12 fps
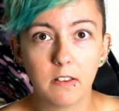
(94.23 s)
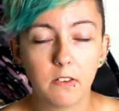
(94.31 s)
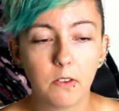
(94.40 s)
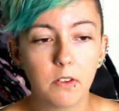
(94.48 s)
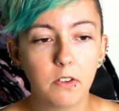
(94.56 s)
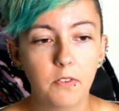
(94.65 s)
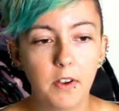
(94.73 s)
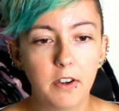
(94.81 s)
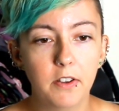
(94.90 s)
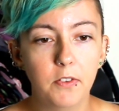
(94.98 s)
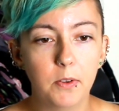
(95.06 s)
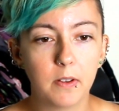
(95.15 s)
So there's
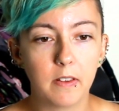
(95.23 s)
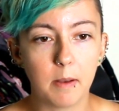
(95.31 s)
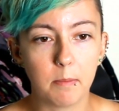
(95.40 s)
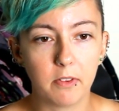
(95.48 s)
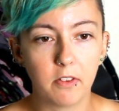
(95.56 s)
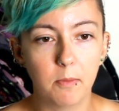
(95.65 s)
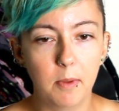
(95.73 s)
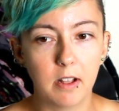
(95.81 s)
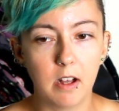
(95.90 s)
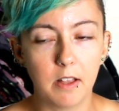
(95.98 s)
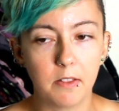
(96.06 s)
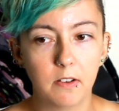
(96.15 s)
very few examples of male
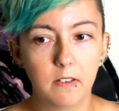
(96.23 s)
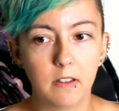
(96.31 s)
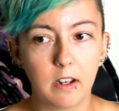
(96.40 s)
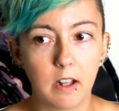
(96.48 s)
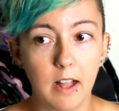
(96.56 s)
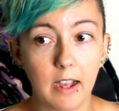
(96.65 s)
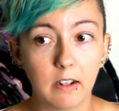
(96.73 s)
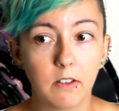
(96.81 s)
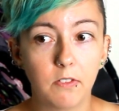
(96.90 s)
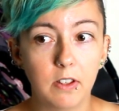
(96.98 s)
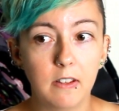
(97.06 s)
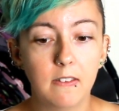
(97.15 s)
authors that I'll
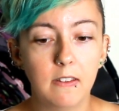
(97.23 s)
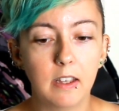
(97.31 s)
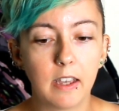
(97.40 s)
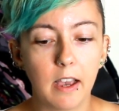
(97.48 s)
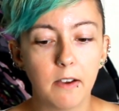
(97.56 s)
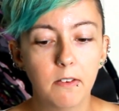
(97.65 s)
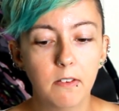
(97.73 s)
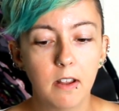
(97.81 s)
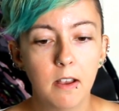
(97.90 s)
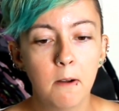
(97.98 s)
actively seek out,